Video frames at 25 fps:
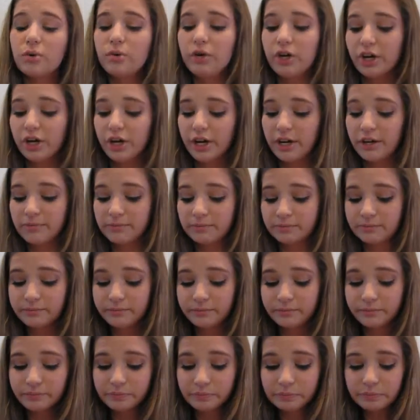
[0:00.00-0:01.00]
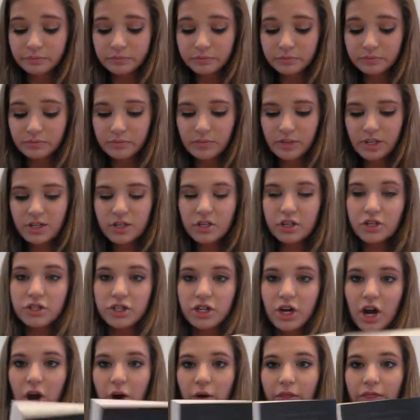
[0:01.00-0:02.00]
good.
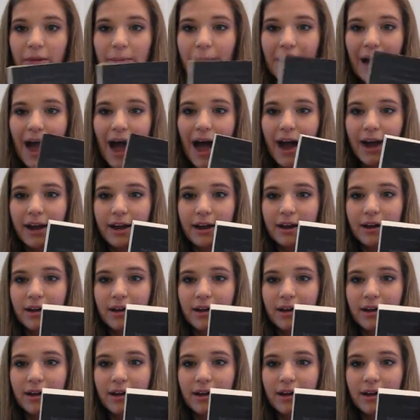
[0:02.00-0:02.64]
So the back,